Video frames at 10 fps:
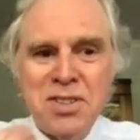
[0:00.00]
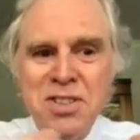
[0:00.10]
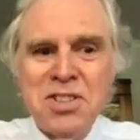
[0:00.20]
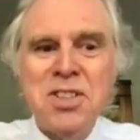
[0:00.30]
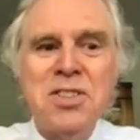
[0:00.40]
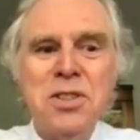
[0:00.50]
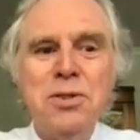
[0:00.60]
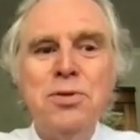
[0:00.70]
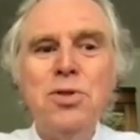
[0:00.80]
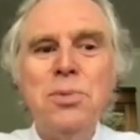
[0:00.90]
started to
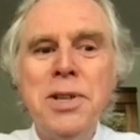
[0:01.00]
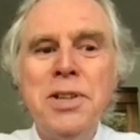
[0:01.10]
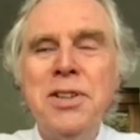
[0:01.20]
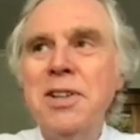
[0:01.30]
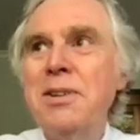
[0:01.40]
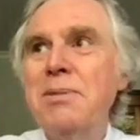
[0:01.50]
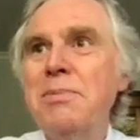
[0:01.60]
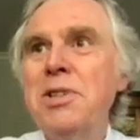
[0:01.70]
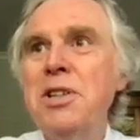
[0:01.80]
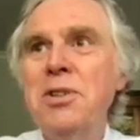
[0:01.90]
form in the
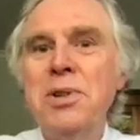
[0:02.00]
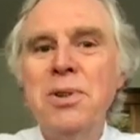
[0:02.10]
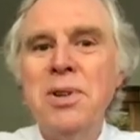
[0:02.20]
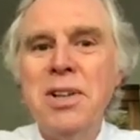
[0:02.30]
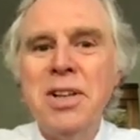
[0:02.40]
material